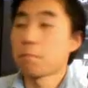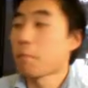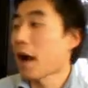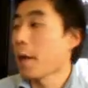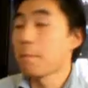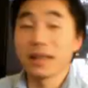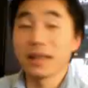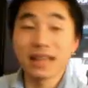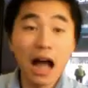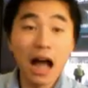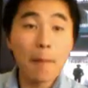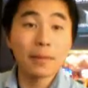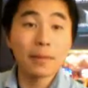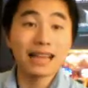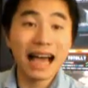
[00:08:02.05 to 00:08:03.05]
by
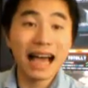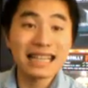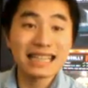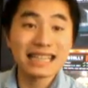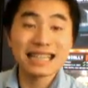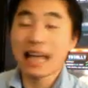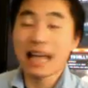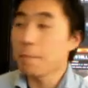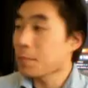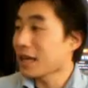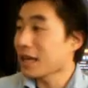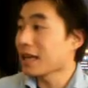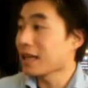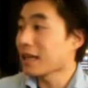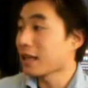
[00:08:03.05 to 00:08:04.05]
monopolizing and
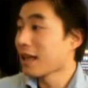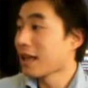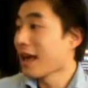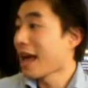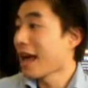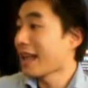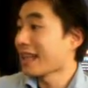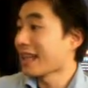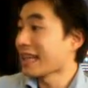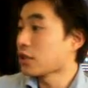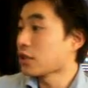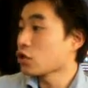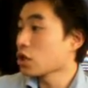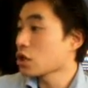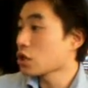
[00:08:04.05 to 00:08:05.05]
being an
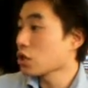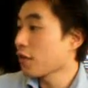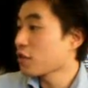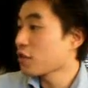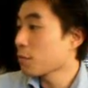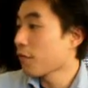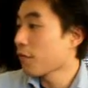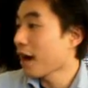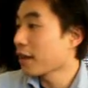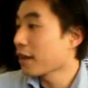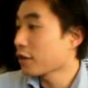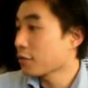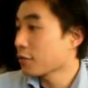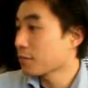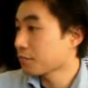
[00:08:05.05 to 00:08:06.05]
internet service
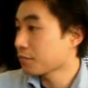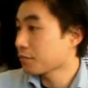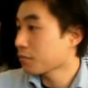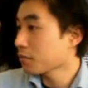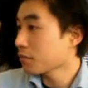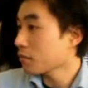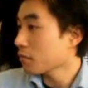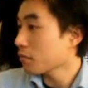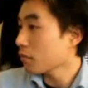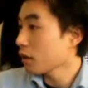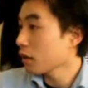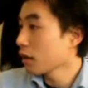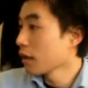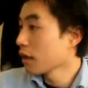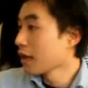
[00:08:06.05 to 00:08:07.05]
provider.
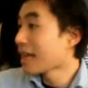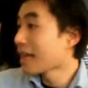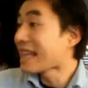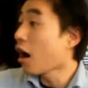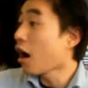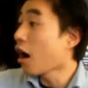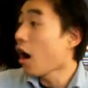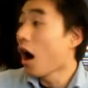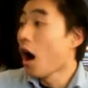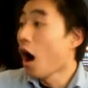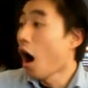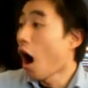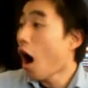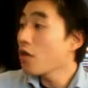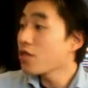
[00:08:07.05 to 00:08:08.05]
And now
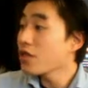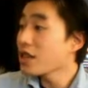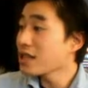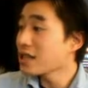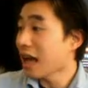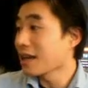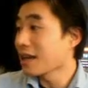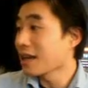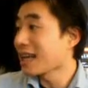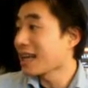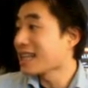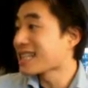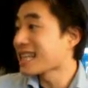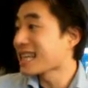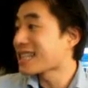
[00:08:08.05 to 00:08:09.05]
all this, I mean,
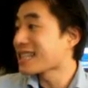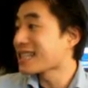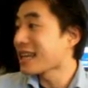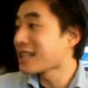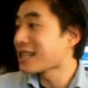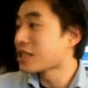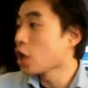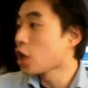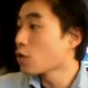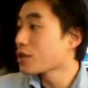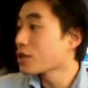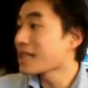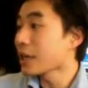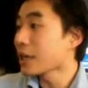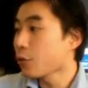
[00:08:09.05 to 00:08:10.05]
it's no
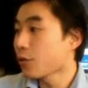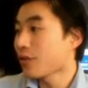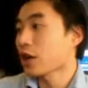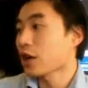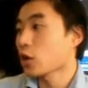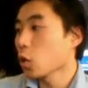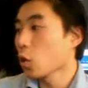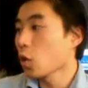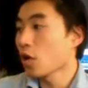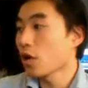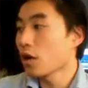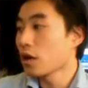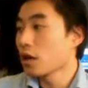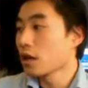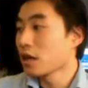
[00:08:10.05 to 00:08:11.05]
secret that Google